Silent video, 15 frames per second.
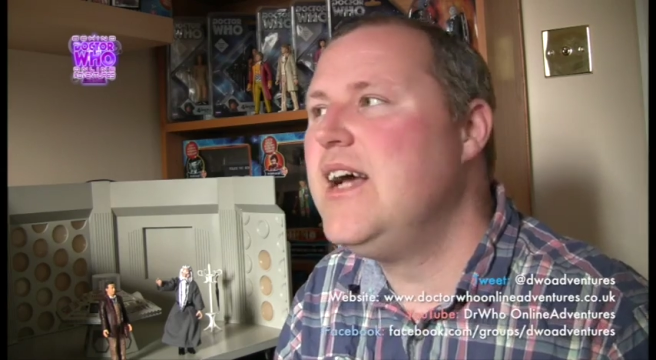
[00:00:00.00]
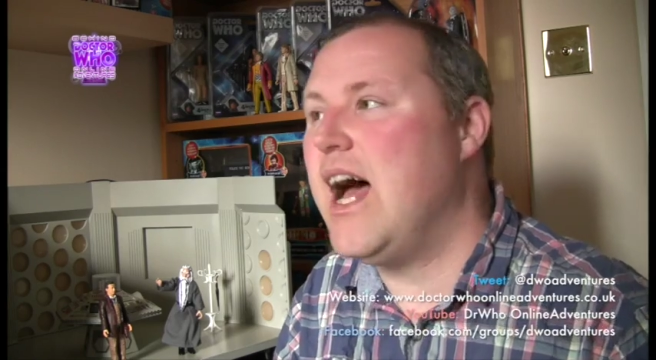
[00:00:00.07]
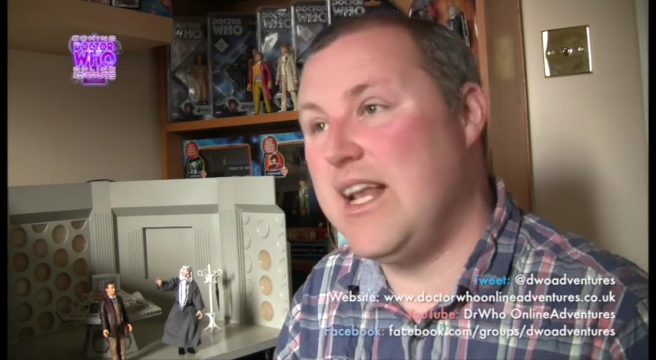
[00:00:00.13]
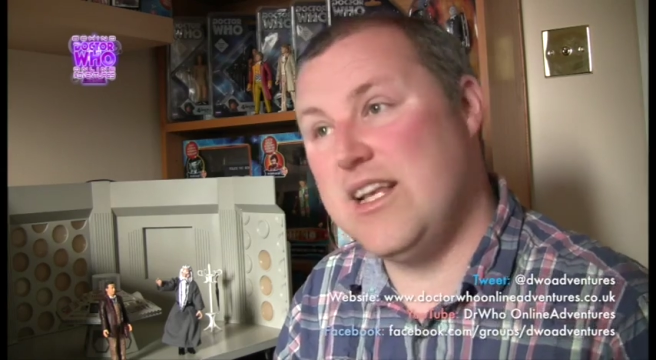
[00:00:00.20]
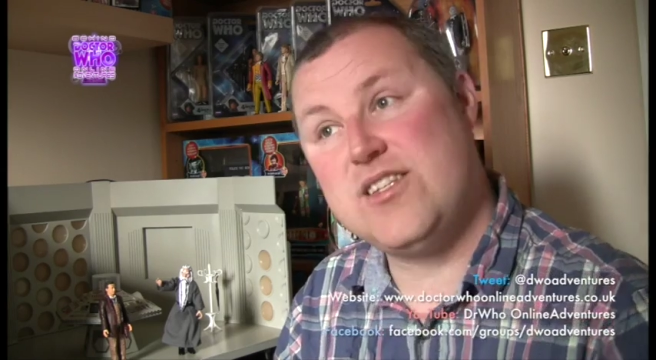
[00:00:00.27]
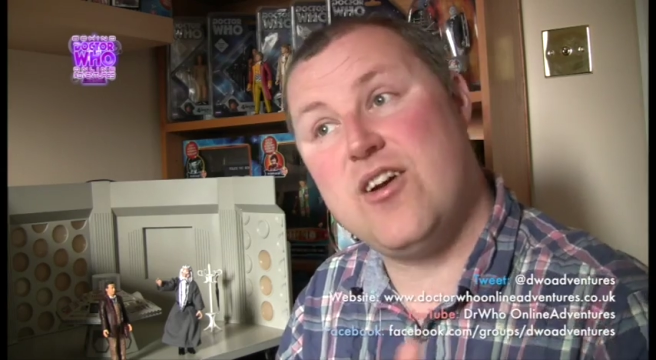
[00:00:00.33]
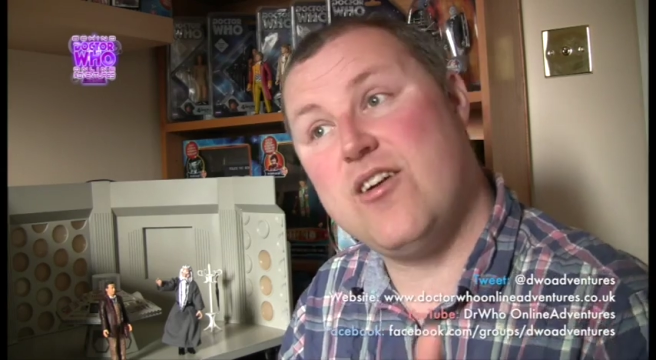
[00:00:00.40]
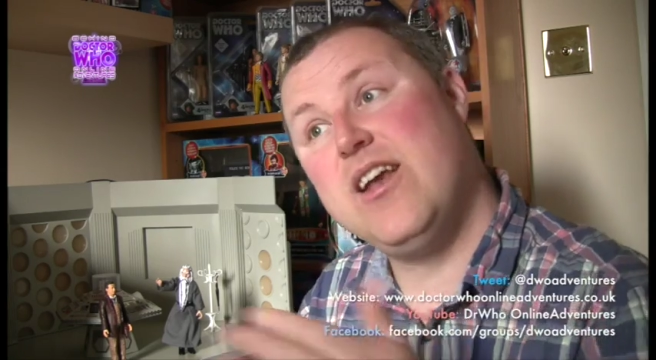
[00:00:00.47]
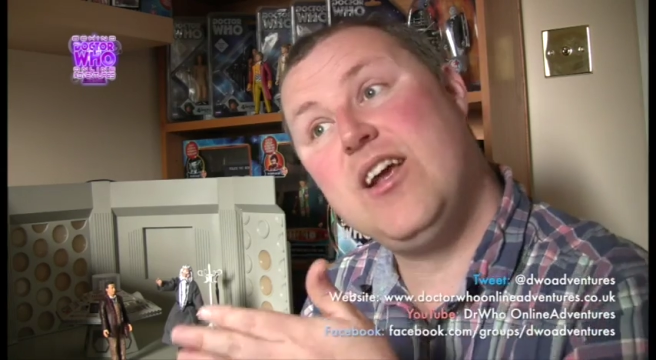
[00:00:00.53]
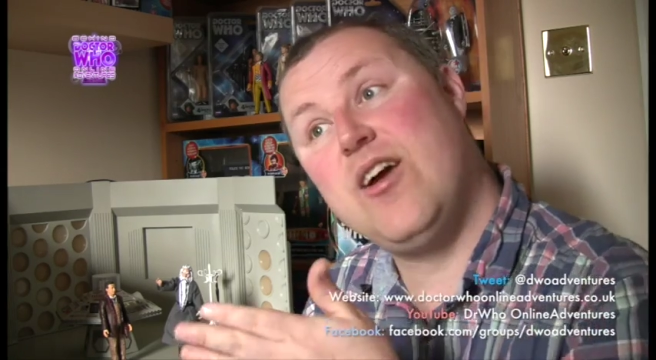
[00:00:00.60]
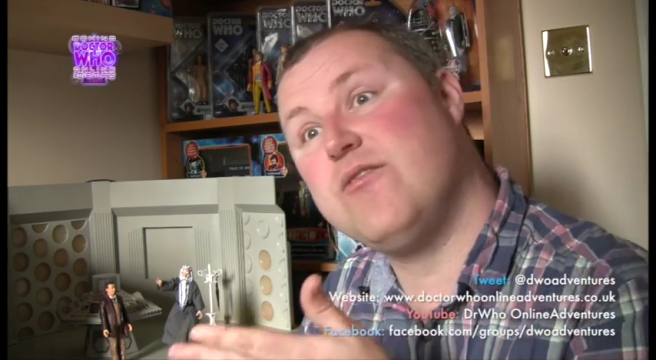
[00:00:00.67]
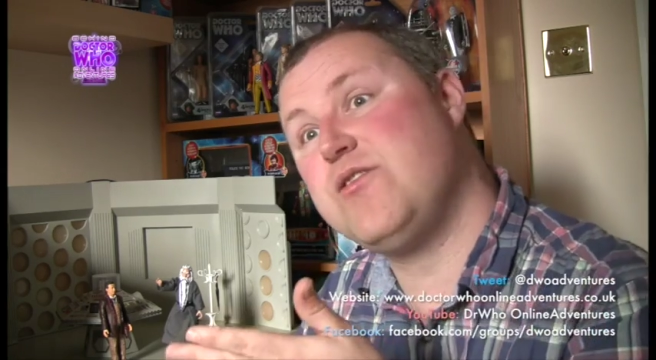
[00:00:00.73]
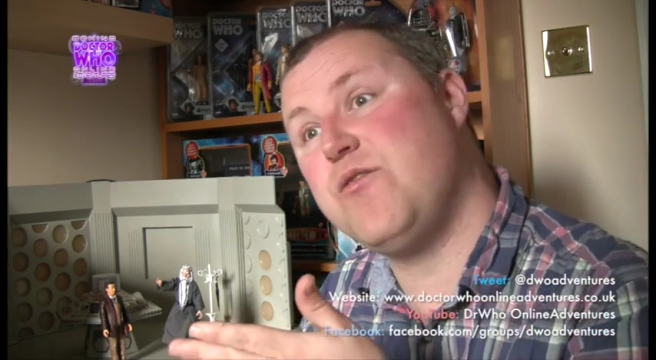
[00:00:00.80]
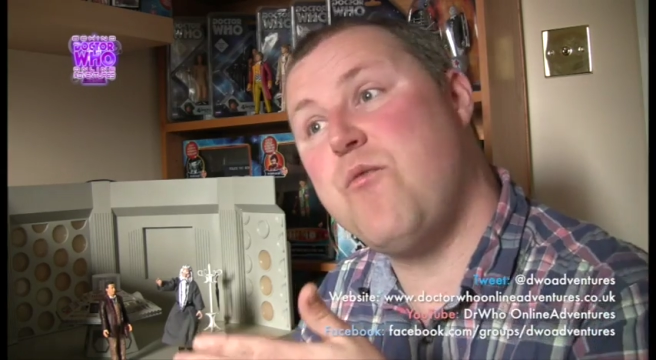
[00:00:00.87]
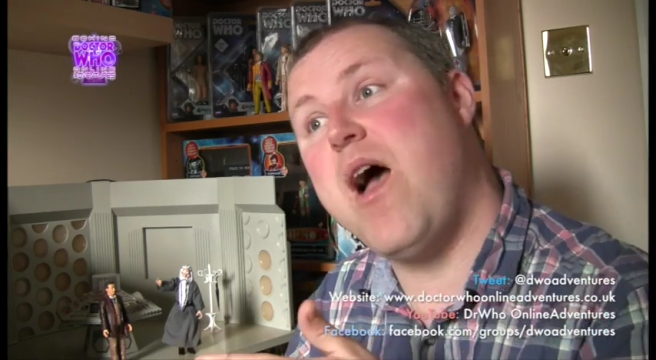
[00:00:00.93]
And it certainly
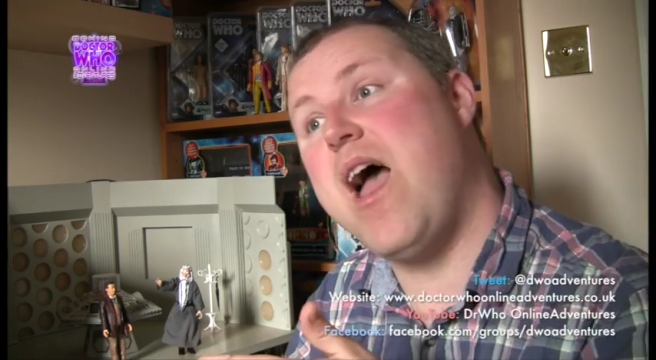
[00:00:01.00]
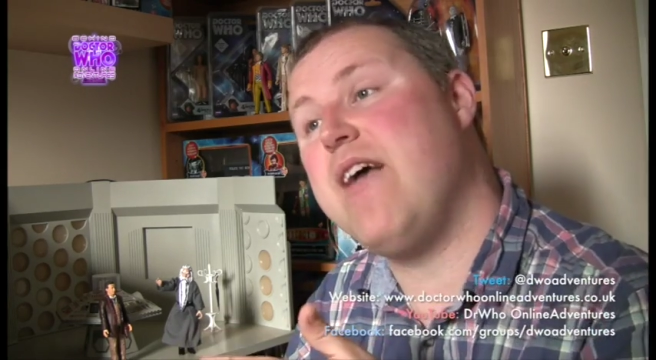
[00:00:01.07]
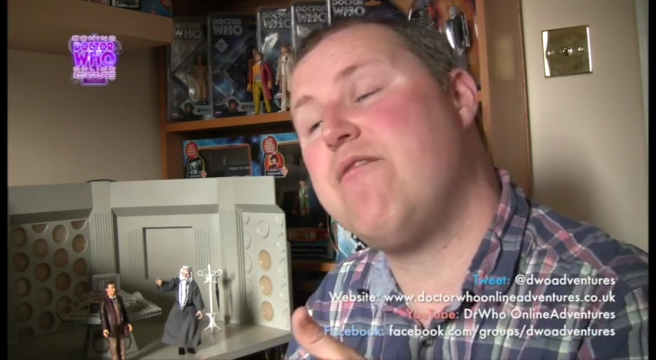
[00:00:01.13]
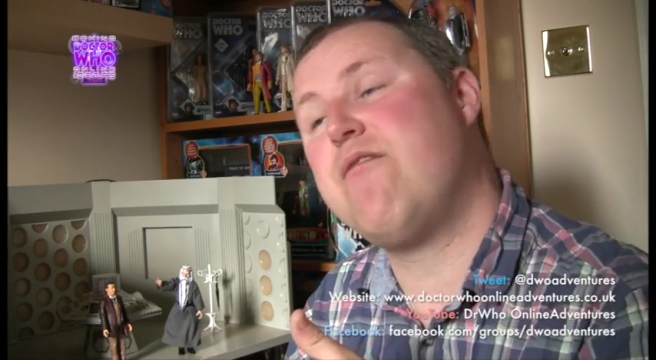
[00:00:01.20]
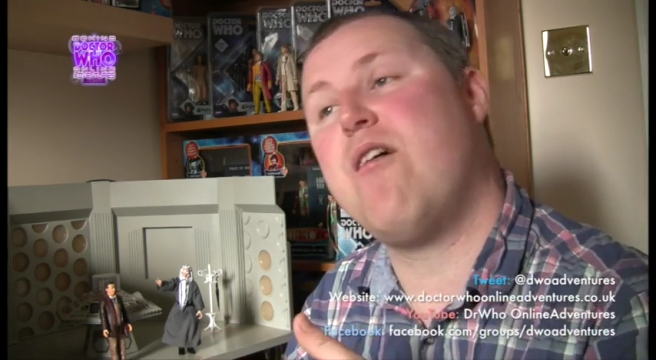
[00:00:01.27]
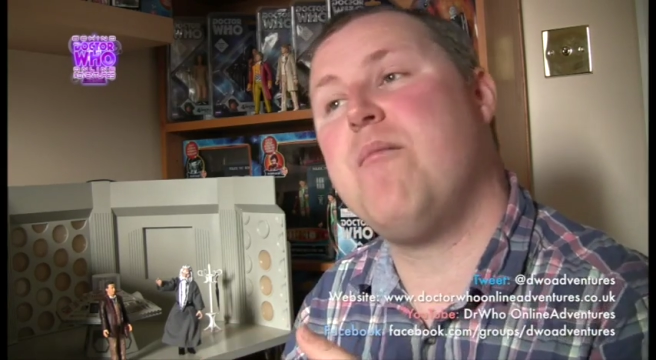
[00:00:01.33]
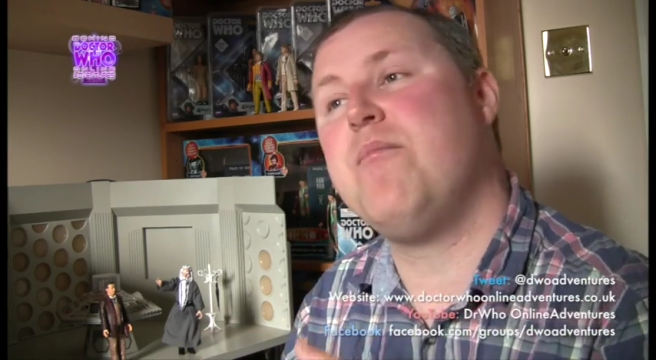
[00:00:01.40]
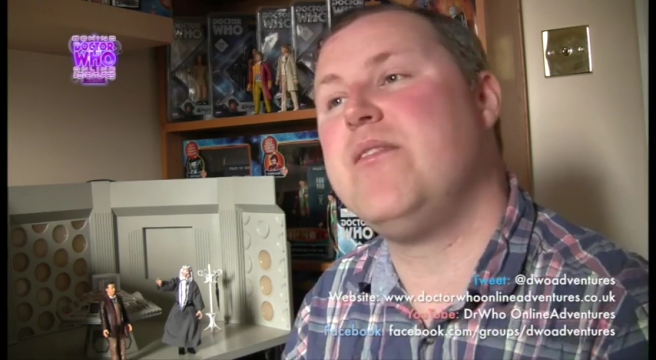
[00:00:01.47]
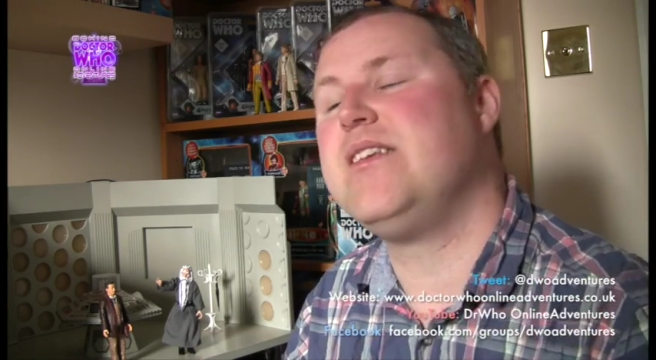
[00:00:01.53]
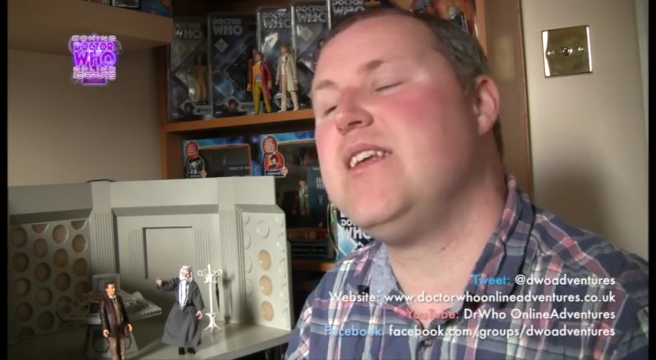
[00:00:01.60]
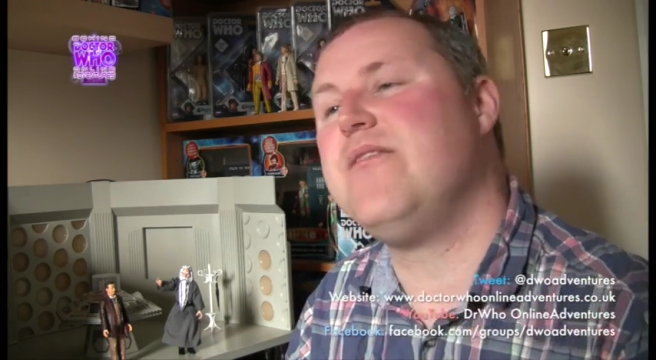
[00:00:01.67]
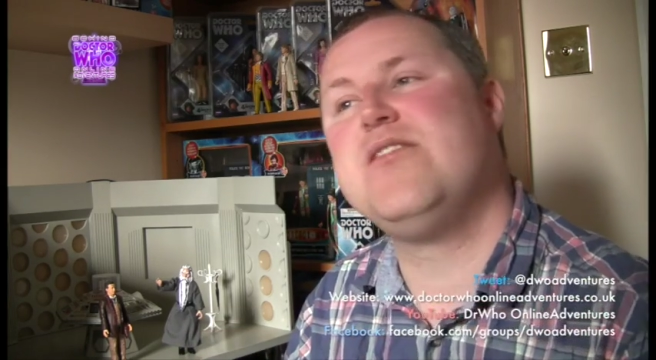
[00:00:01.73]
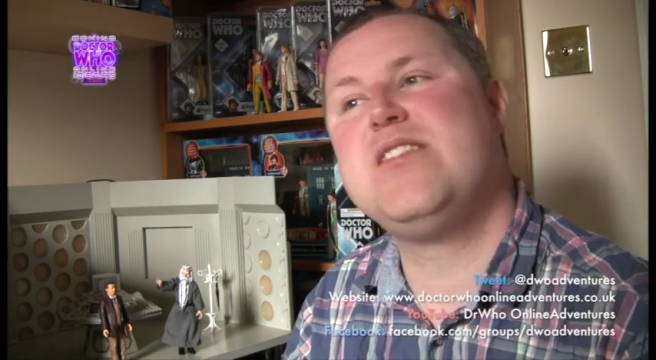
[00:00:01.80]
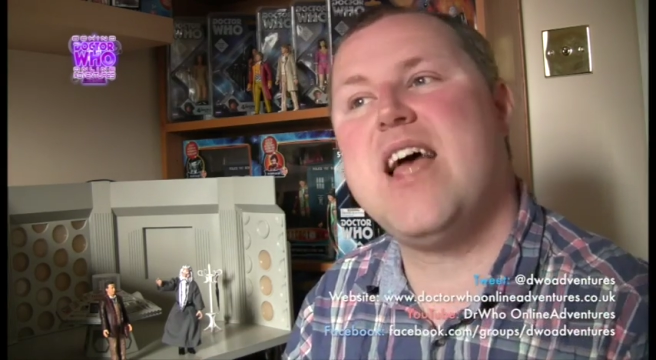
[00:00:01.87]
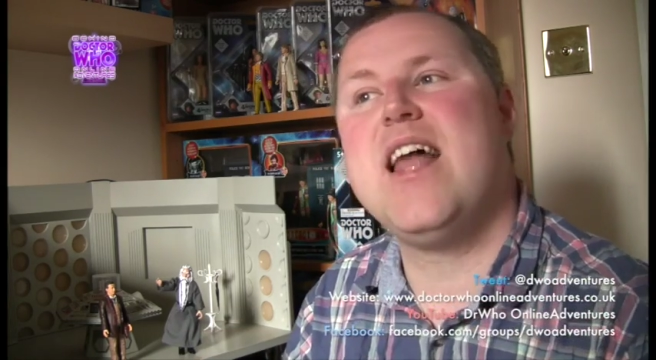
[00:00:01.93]
goes away from the
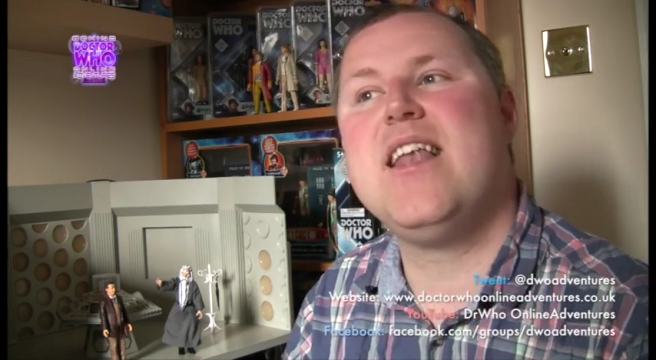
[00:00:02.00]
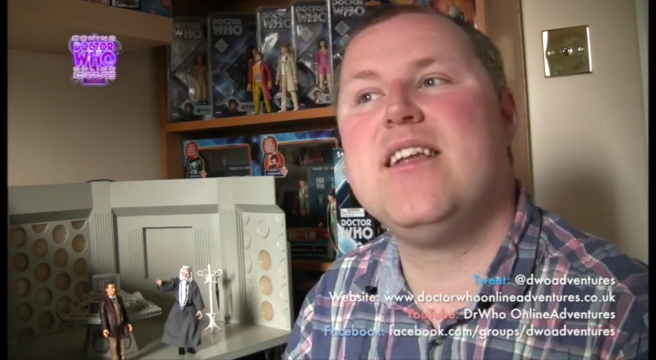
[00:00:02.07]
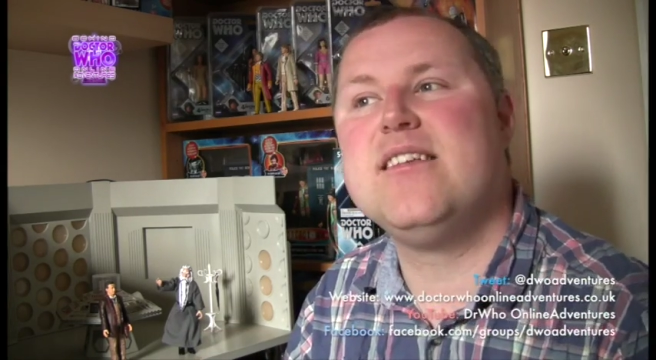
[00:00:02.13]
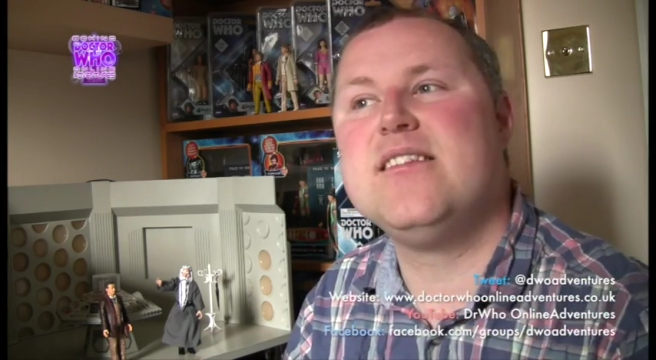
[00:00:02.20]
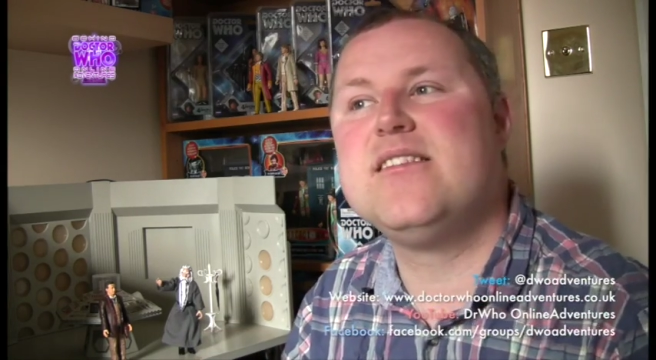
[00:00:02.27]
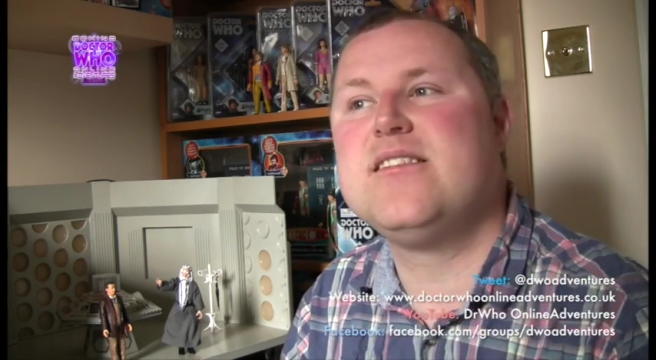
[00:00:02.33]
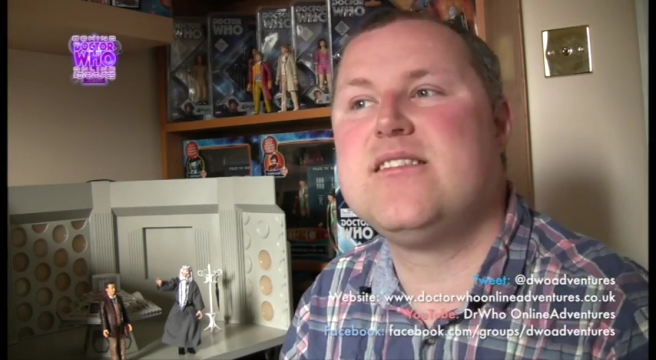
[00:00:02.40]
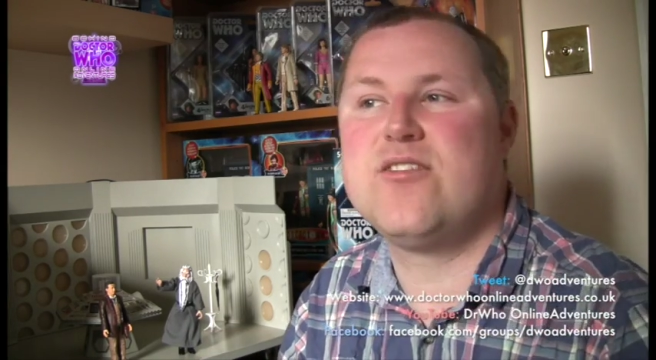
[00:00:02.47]
David Tennant,